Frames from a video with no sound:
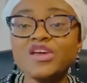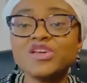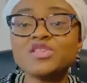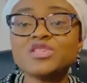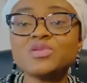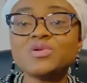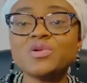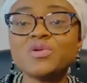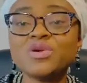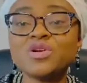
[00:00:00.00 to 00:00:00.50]

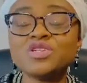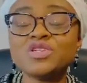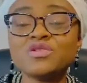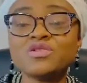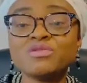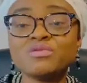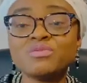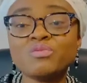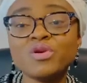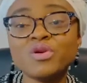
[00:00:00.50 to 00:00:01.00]
So
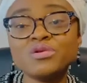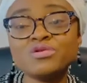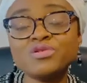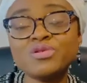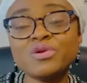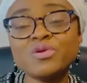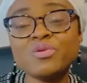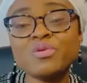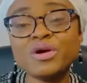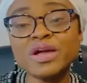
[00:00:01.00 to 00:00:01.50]
your
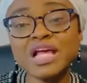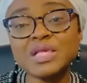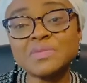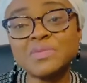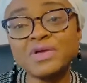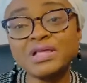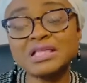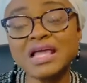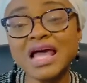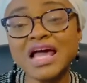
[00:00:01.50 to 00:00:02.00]
work
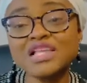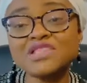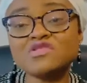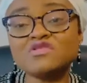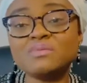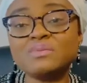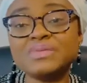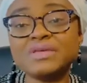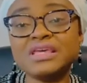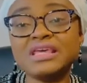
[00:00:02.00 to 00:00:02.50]
experience has
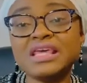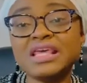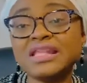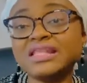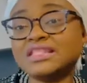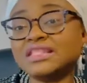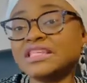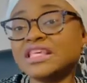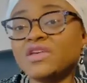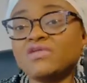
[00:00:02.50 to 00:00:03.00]
to be in
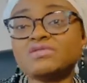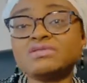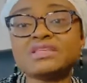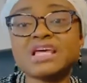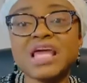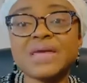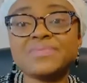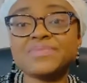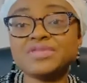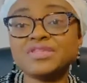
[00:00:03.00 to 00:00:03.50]
skill
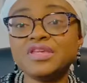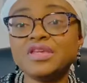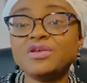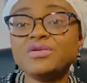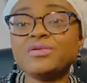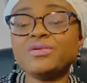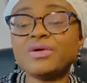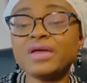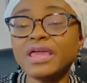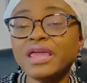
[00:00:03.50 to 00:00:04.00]
type 0,